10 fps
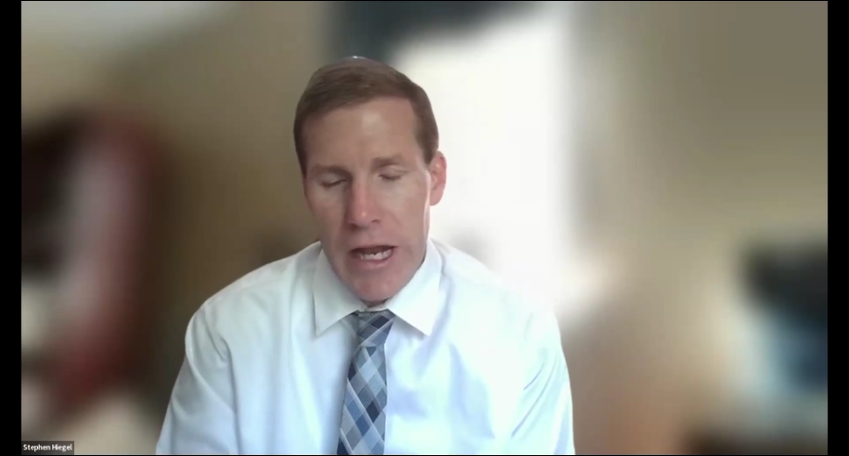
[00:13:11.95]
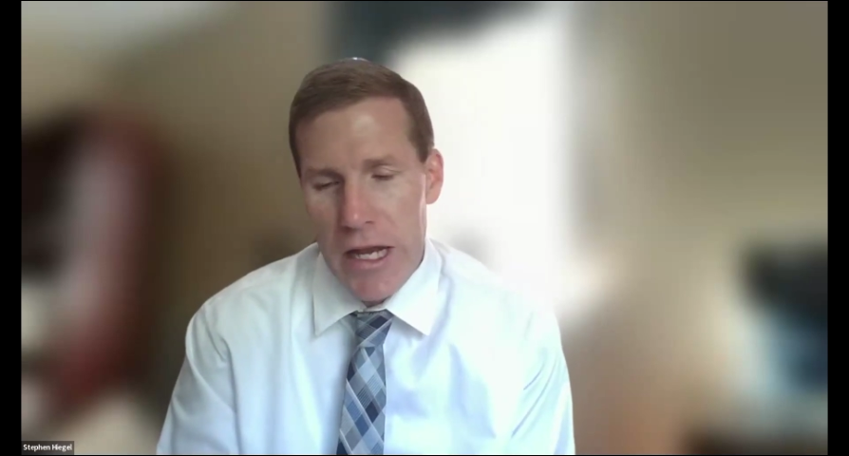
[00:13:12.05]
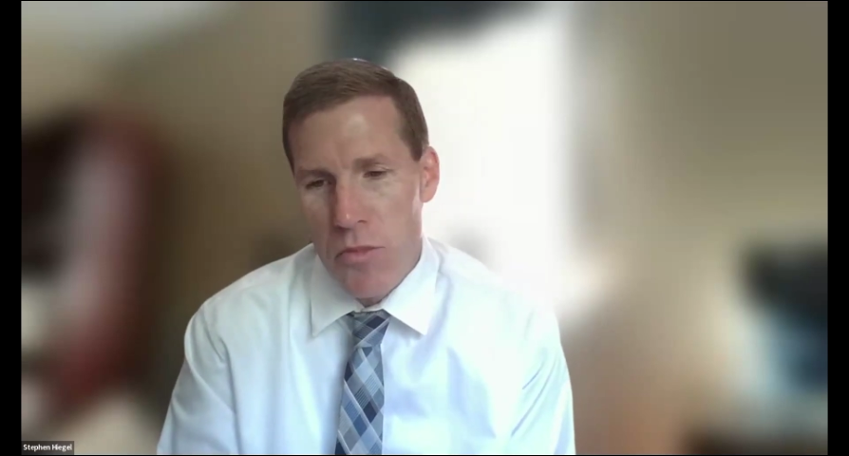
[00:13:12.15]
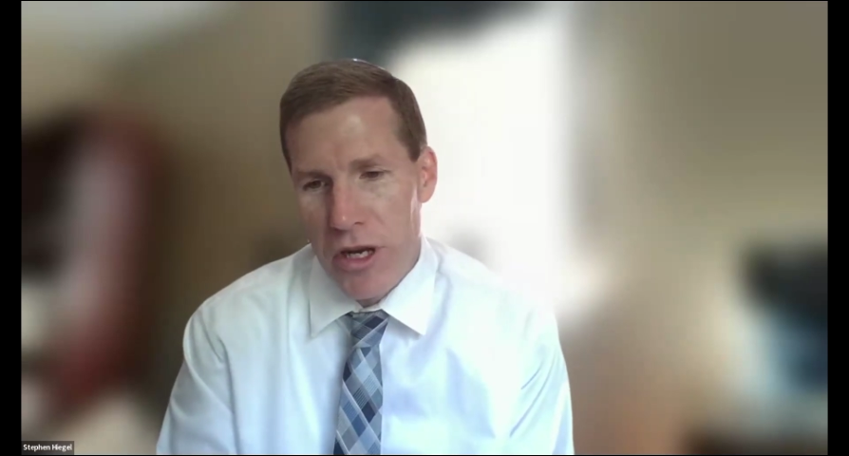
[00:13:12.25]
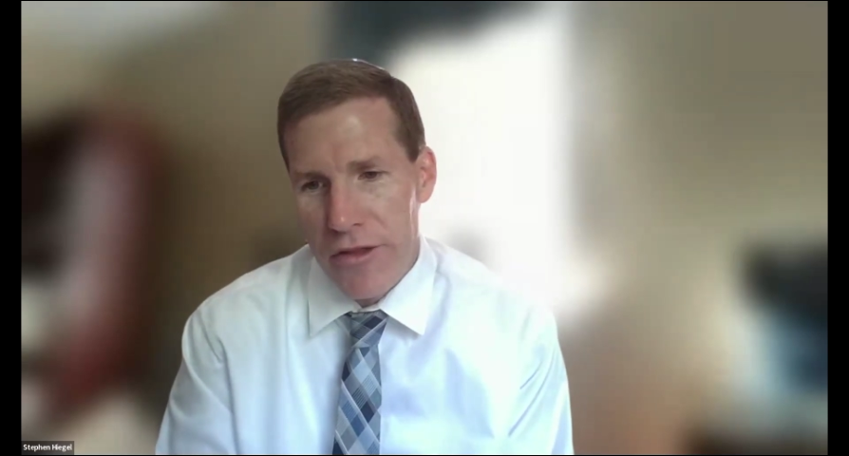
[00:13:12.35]

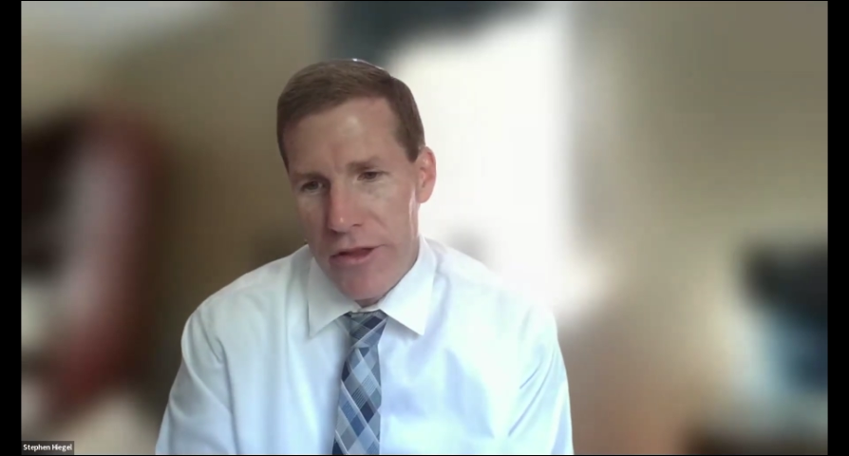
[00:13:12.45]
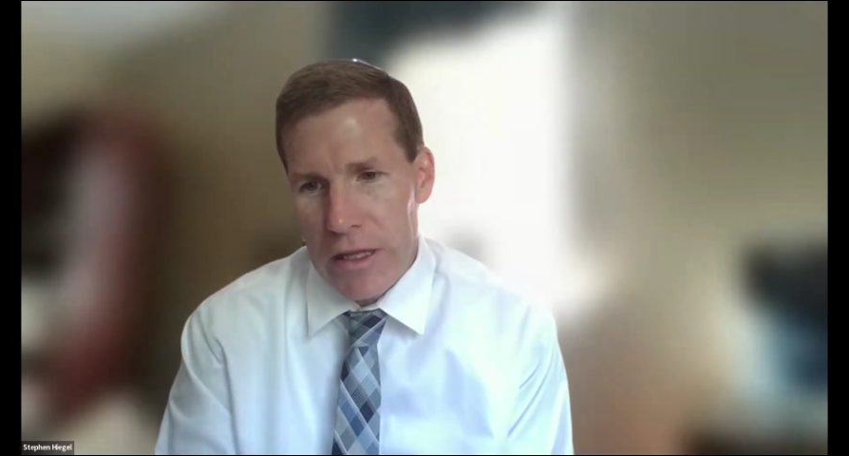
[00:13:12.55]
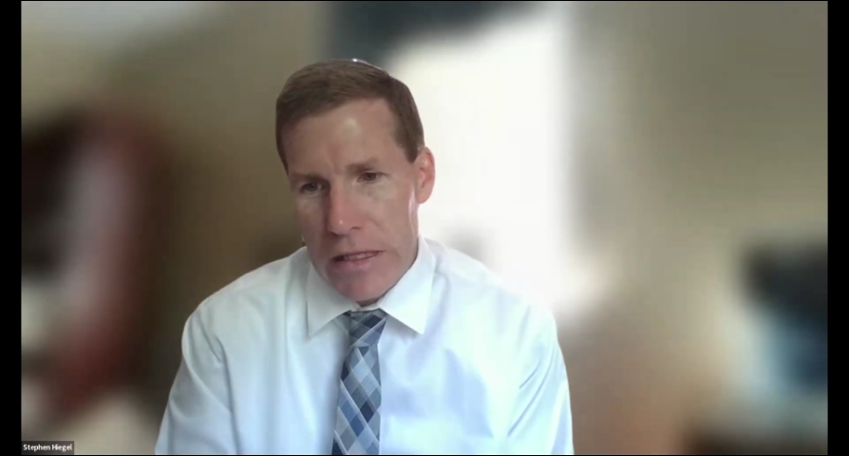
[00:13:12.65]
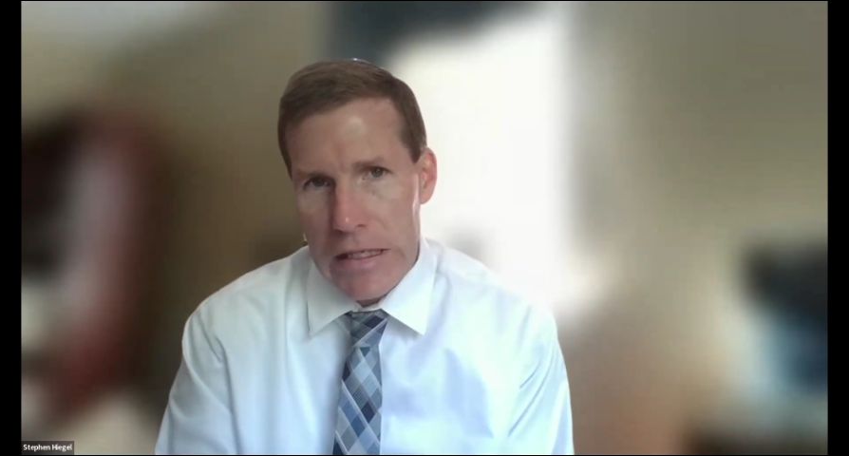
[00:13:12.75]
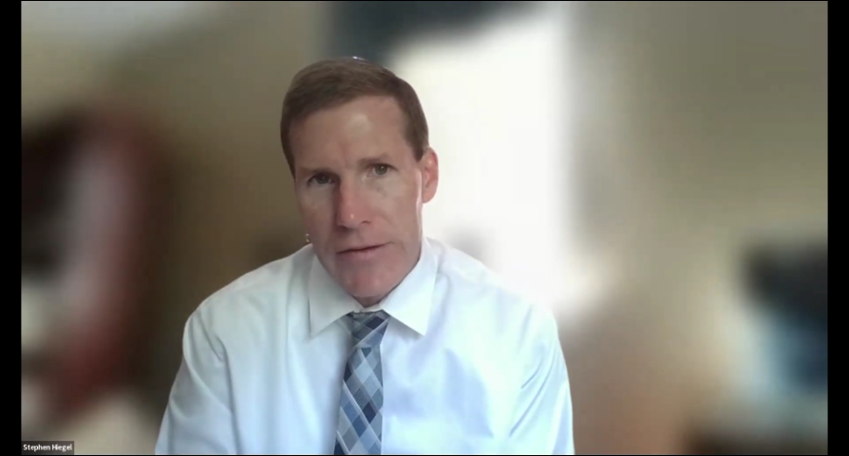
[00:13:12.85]
anybody that
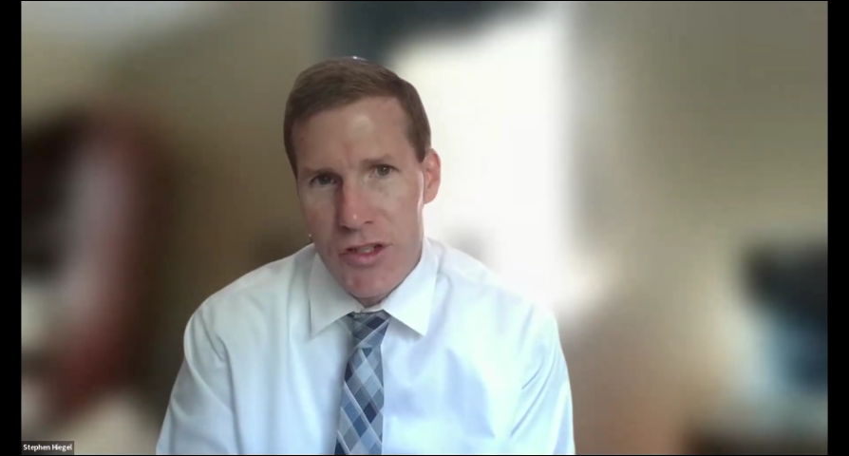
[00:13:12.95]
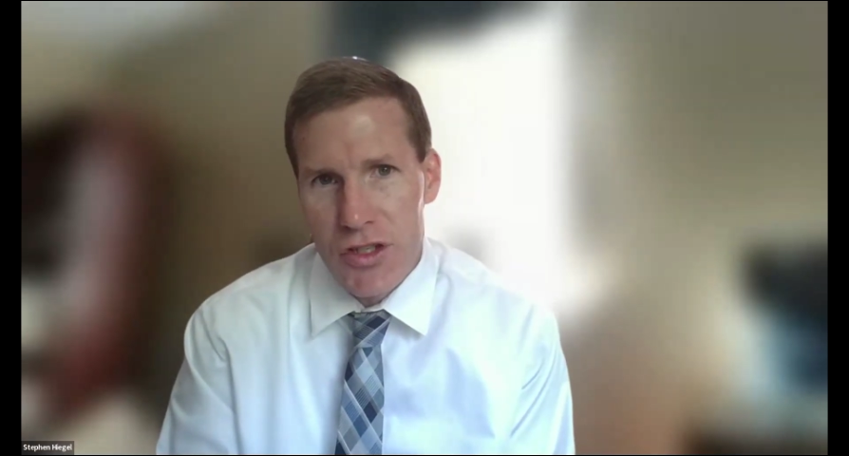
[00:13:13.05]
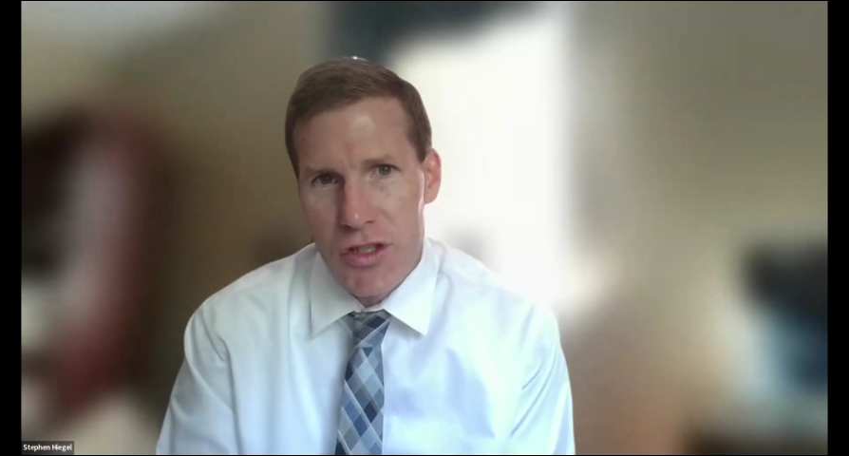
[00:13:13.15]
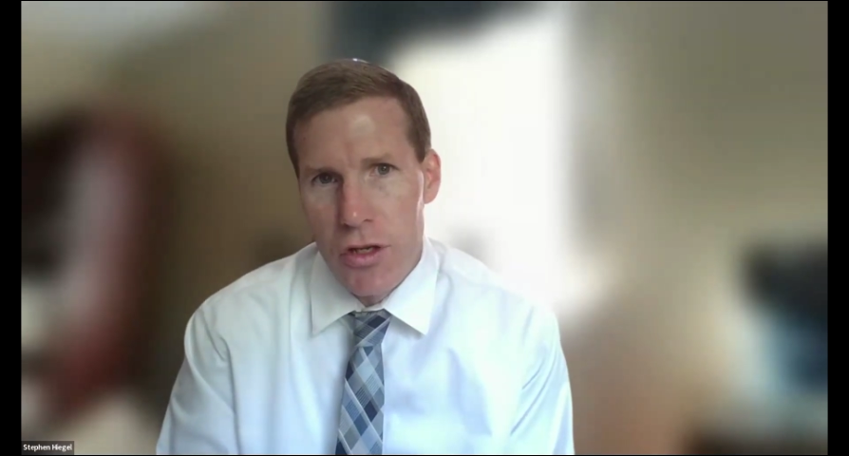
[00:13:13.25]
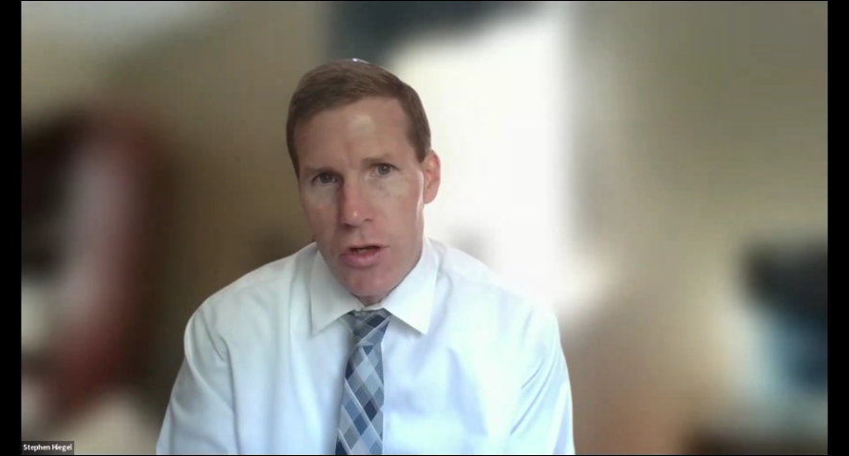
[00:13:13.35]
lives,